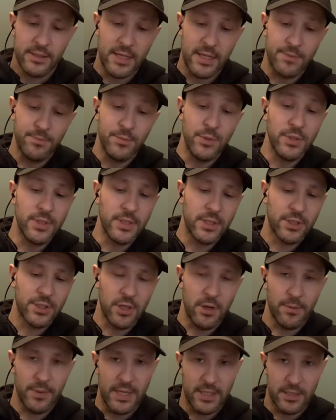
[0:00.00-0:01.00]
music
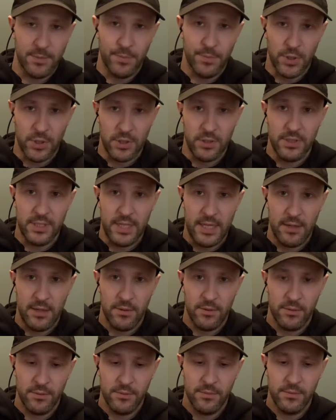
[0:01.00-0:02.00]
shop gets burned
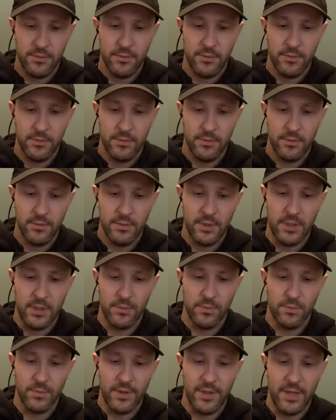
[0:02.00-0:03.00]
down
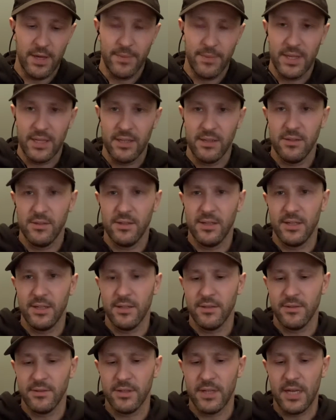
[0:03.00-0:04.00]
with him in it, and
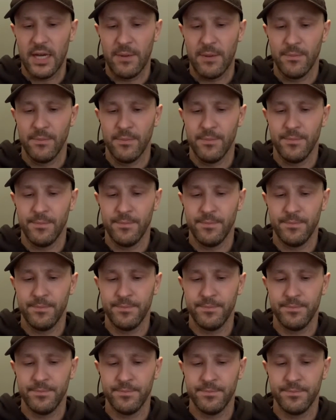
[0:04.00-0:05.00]
it's a
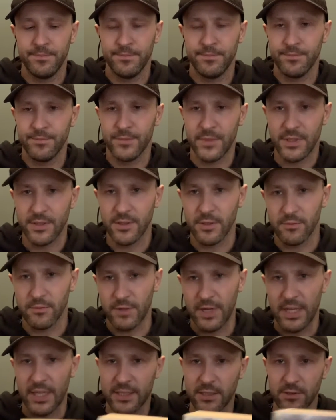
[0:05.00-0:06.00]

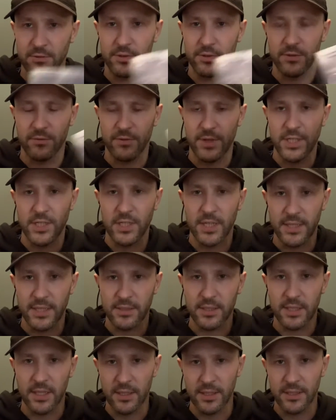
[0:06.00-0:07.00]
racialized
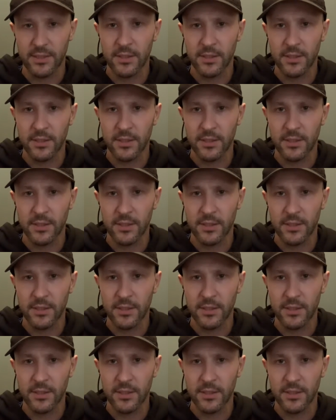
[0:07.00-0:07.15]
killing.